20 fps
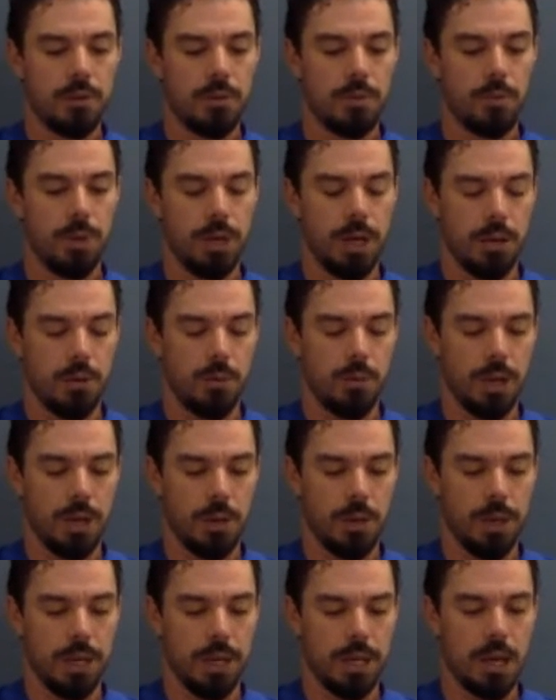when I
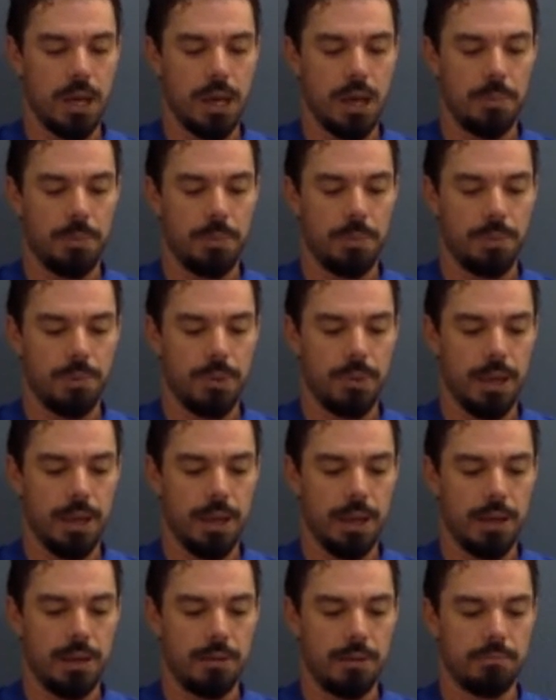wake up,
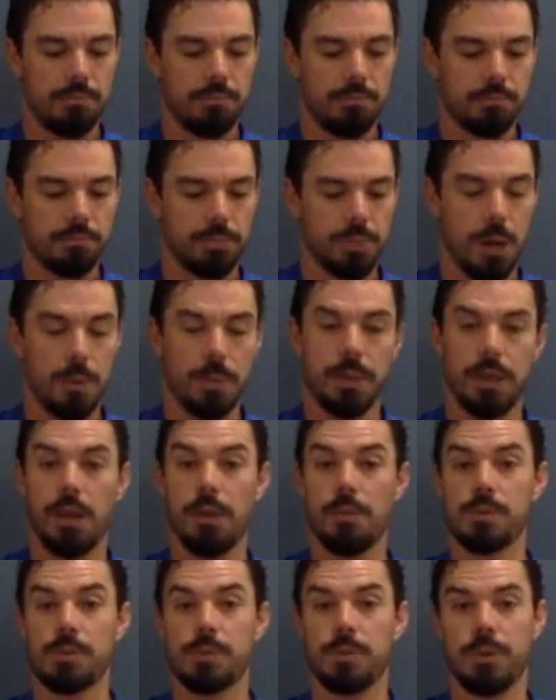and probably
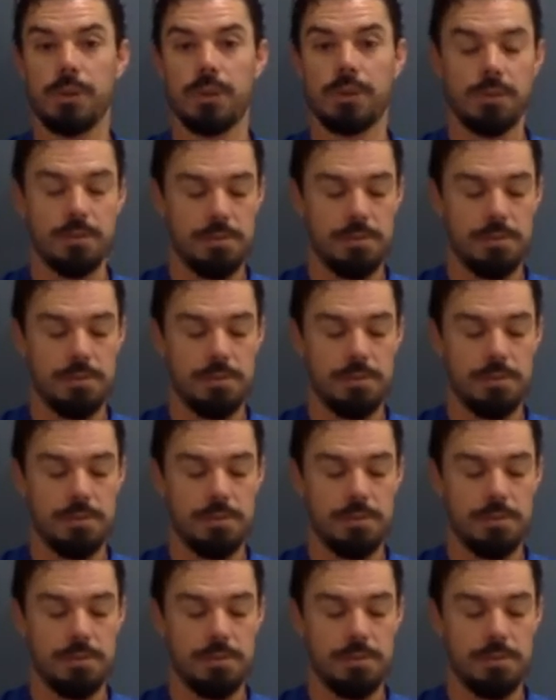helps with